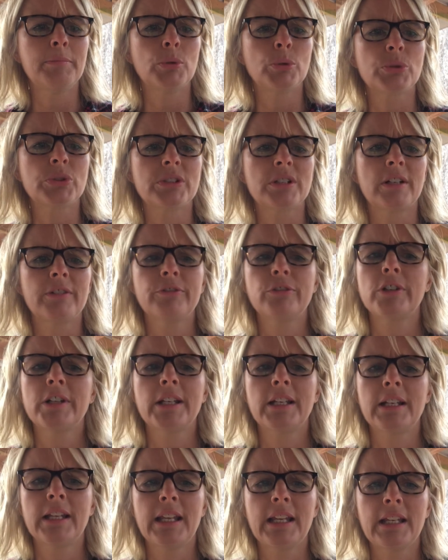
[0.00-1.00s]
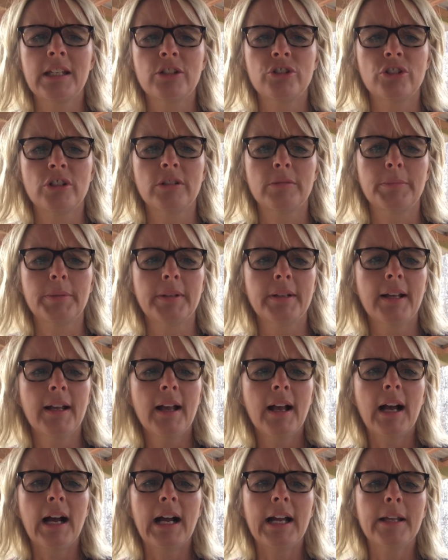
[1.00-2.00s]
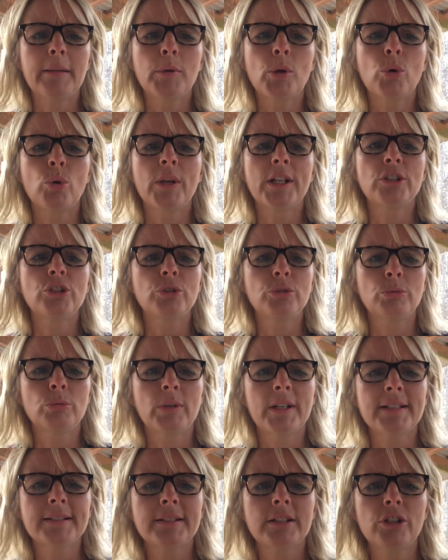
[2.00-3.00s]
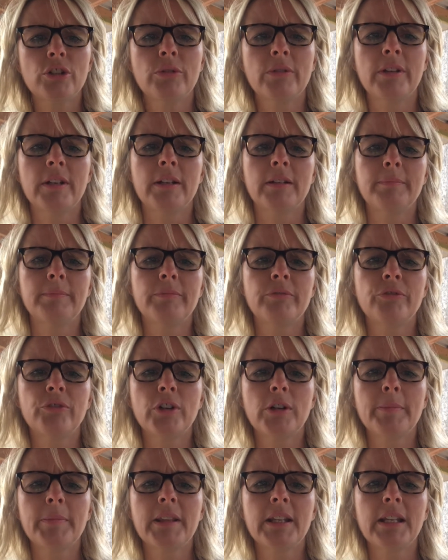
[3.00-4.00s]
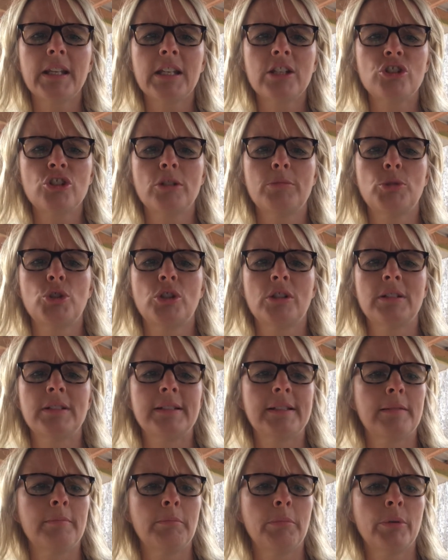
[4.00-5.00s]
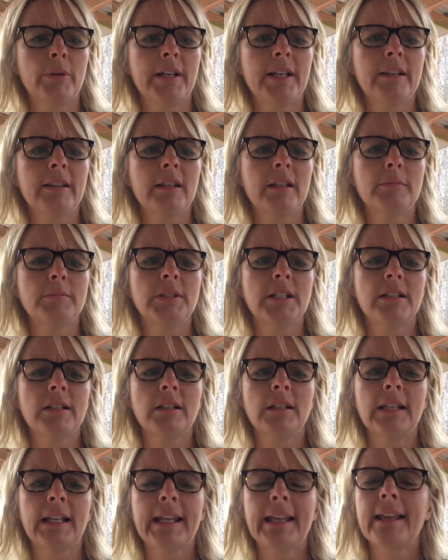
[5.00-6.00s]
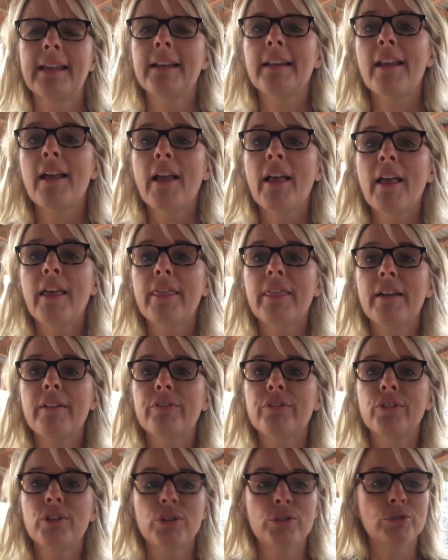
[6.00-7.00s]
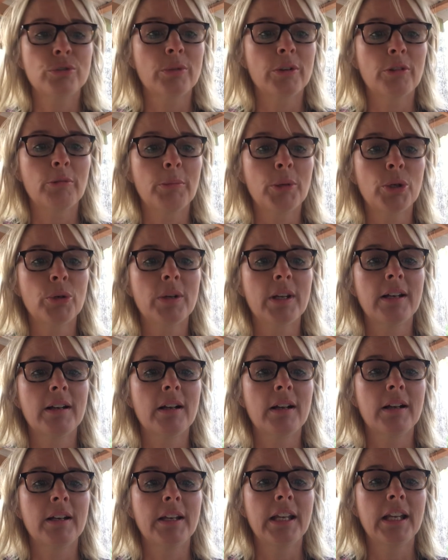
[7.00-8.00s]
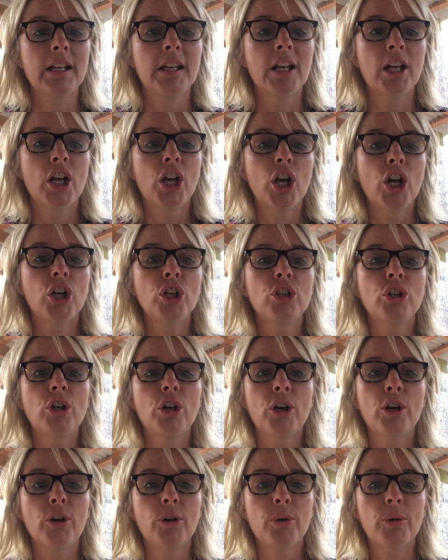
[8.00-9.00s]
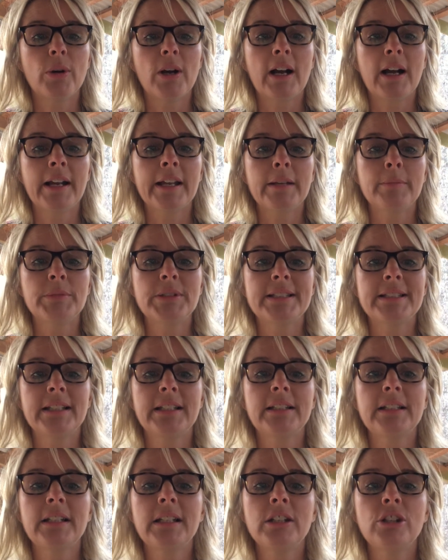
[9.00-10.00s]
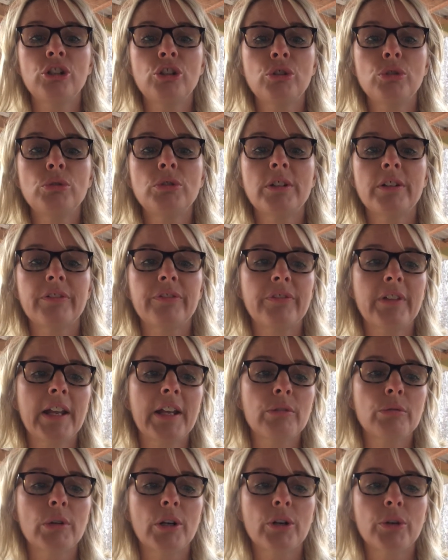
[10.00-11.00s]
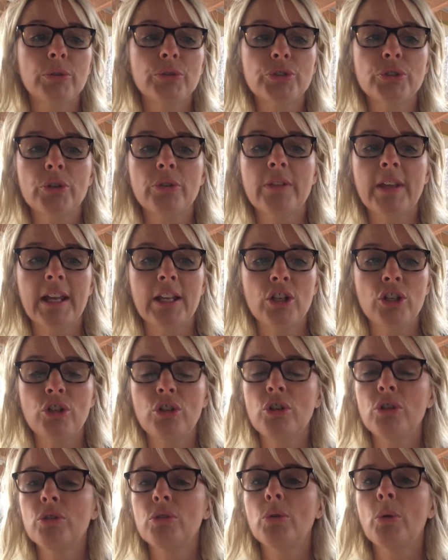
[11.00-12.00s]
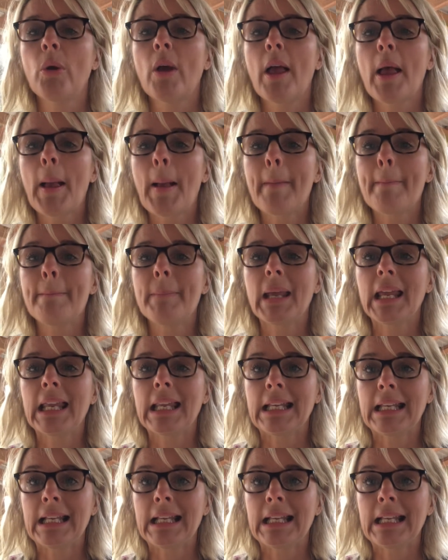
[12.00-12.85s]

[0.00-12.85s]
suffering in Egypt. I am going to rescue them from the Egyptians and bring them to the land that flows with milk and honey. Go, I am sending you to Pharaoh so that you may